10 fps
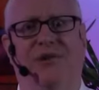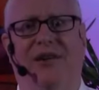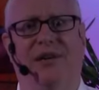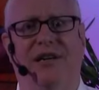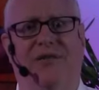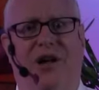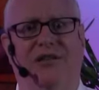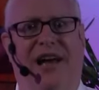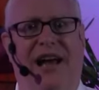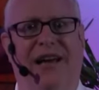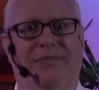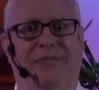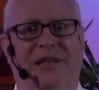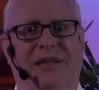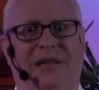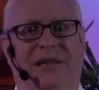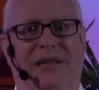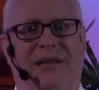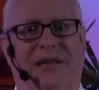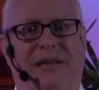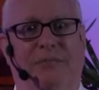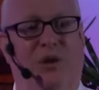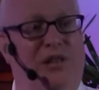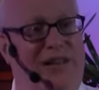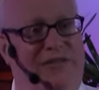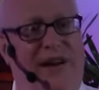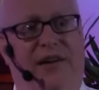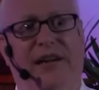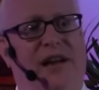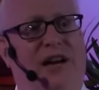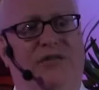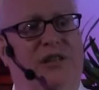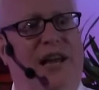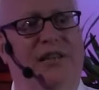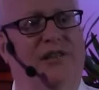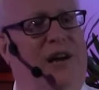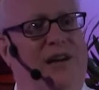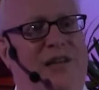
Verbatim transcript: of rhetoric of all time, build a very careful case and